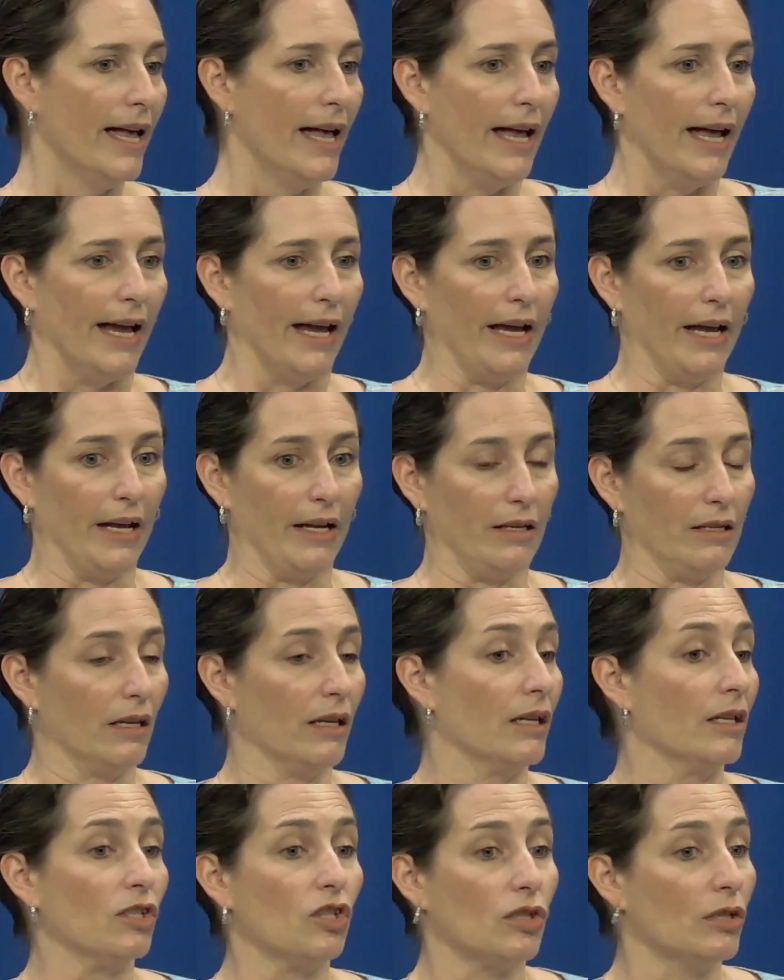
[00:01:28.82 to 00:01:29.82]
And
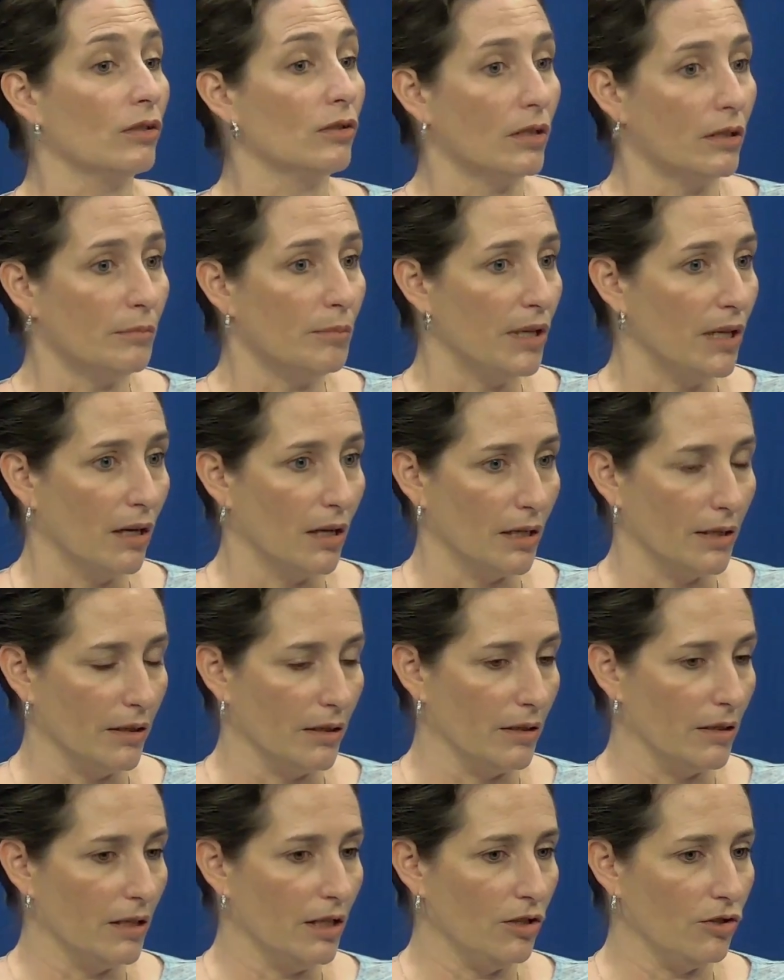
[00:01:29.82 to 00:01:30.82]
it still could be on
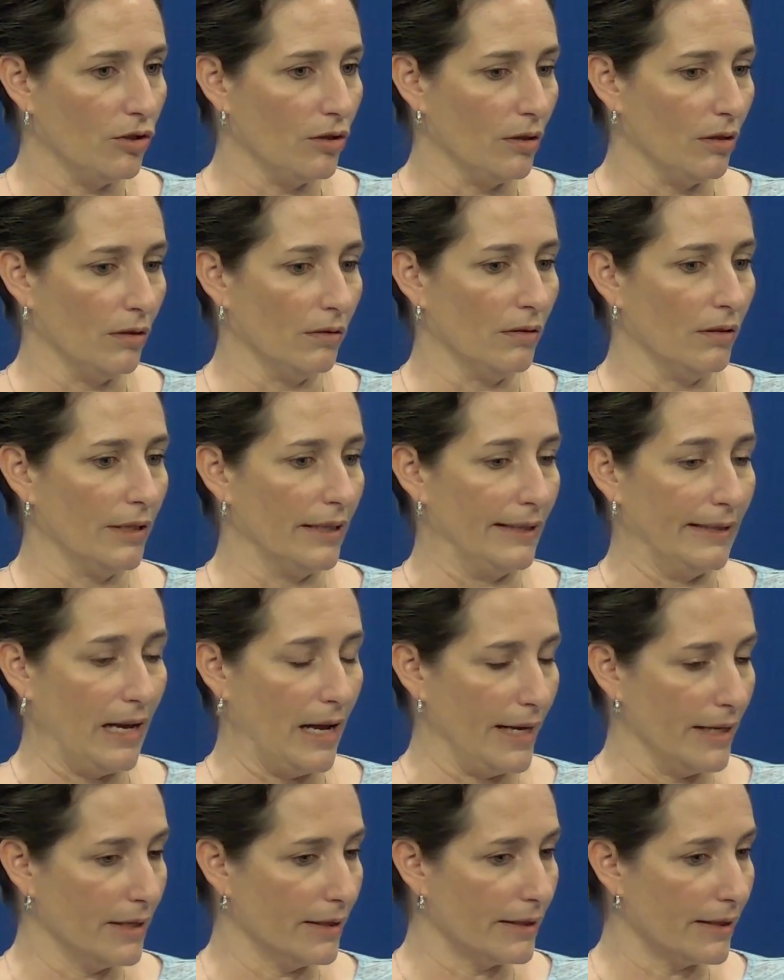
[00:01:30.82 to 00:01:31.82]
a
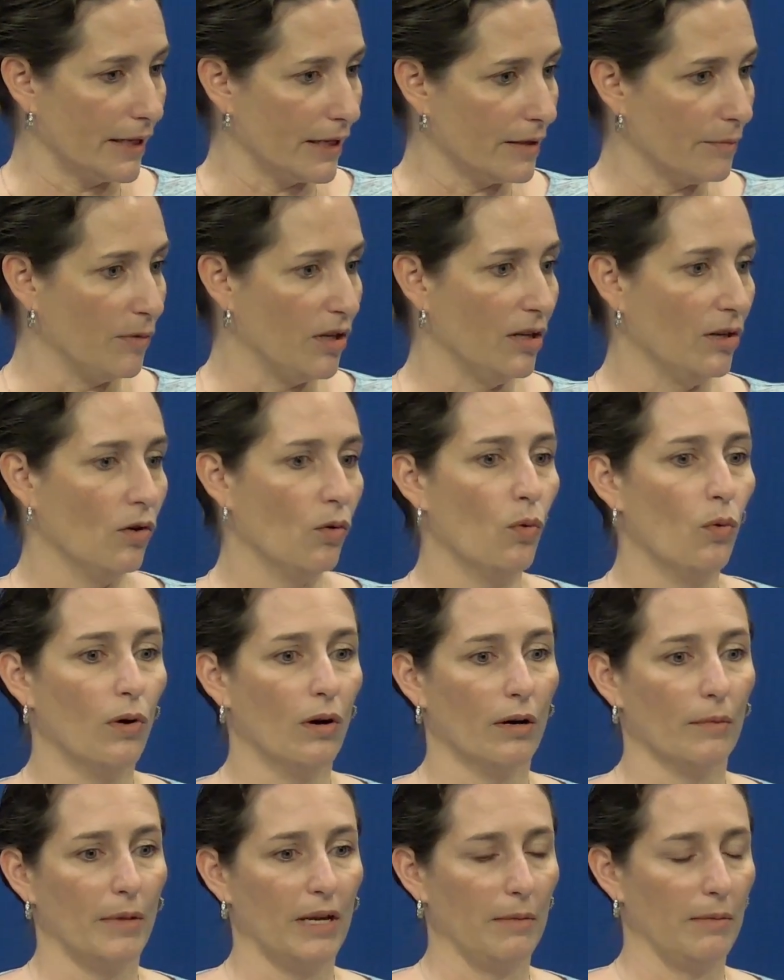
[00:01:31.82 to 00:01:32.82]
teacher-designed assessment
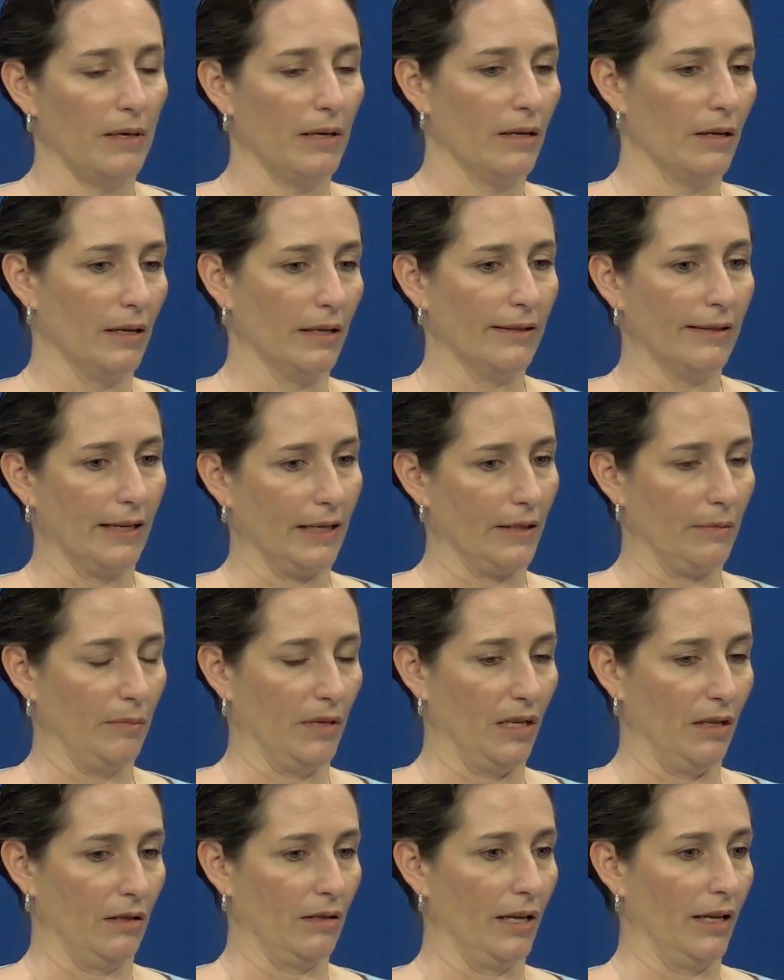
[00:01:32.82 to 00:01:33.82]
or maybe an
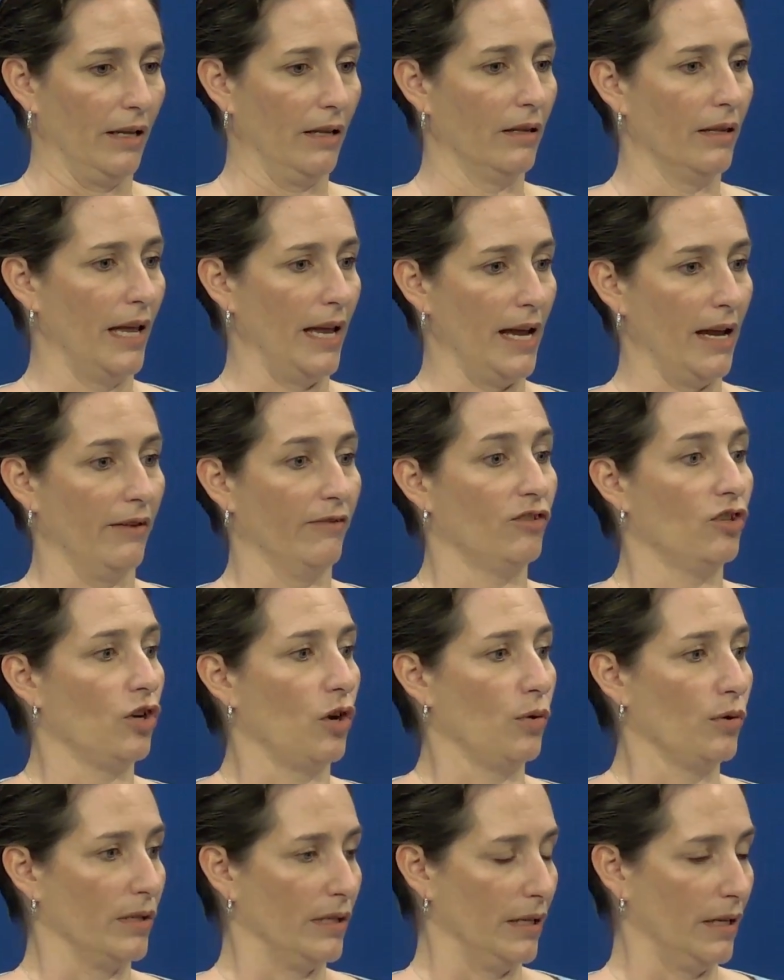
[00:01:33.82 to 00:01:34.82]
assessment that they have
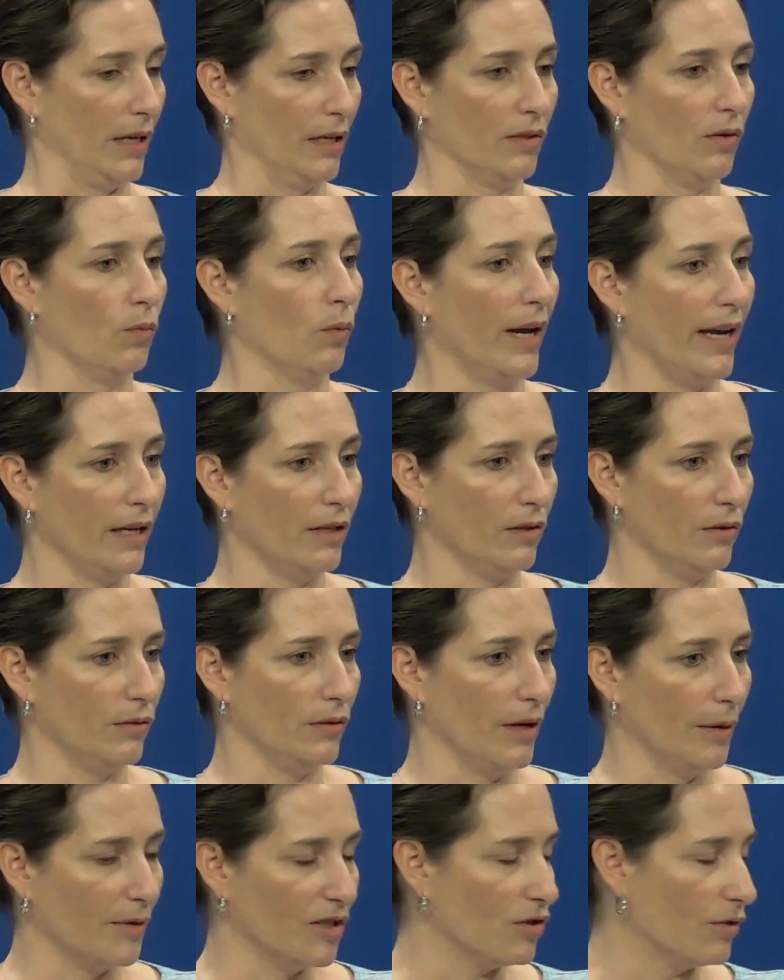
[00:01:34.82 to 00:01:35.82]
chosen as a way to
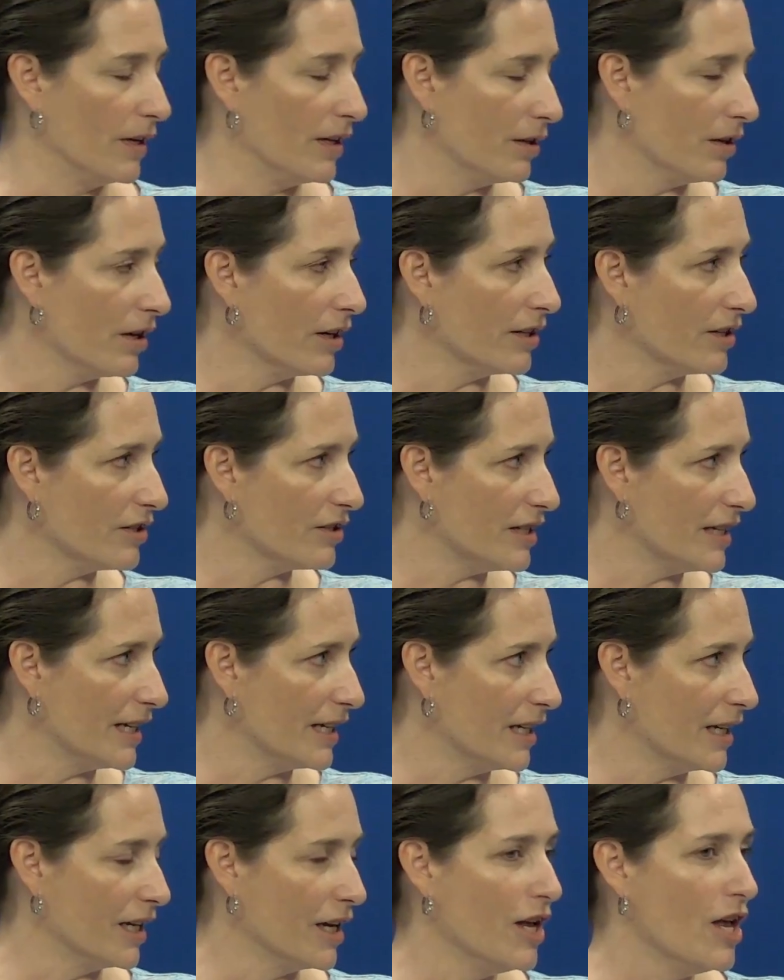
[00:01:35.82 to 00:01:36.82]
demonstrate their
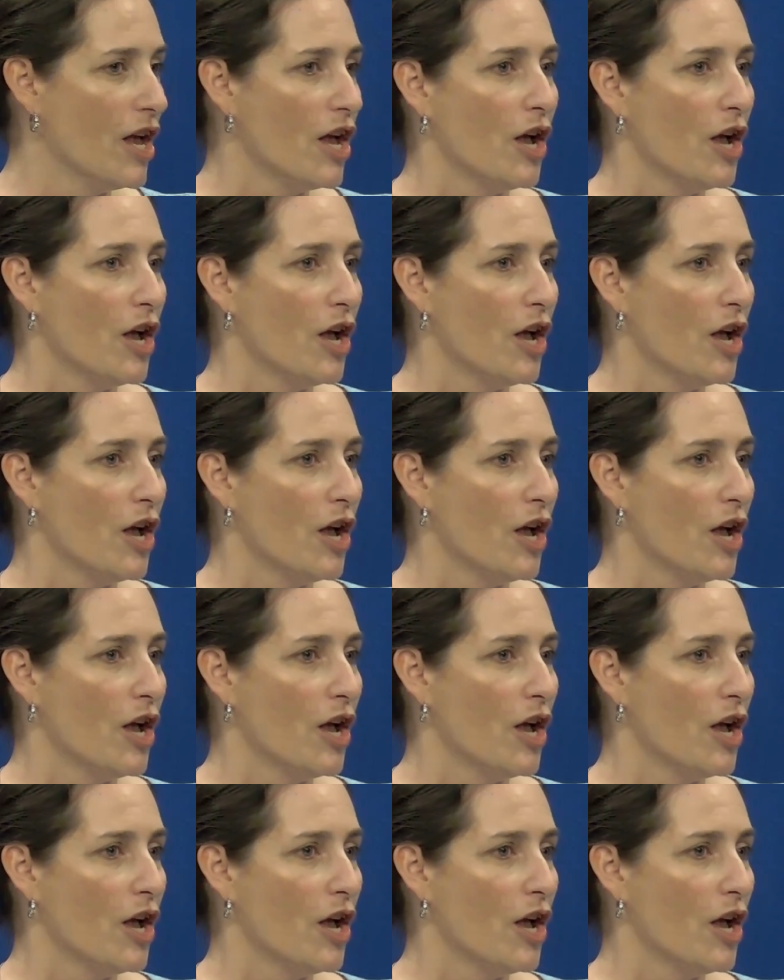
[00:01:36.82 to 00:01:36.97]
understanding.